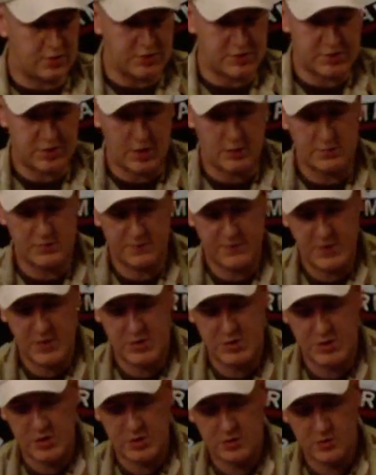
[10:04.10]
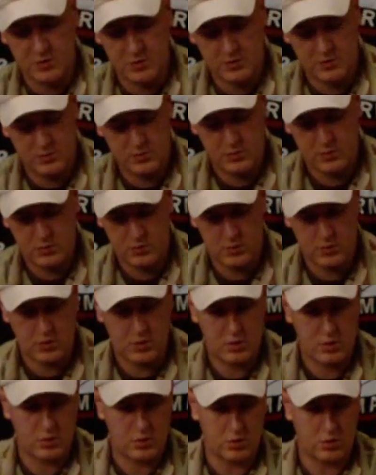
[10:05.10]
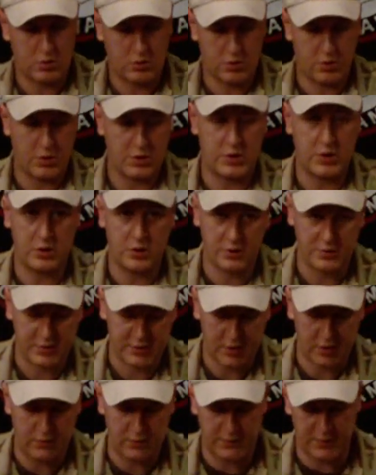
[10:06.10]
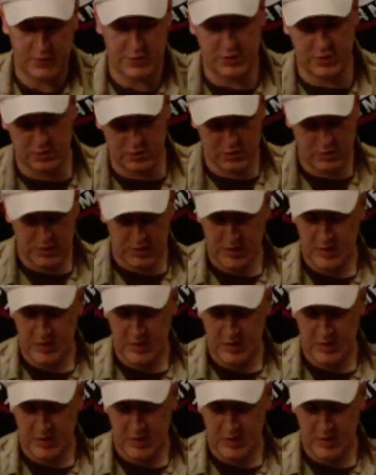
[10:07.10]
your scoped version or your non-scoped version.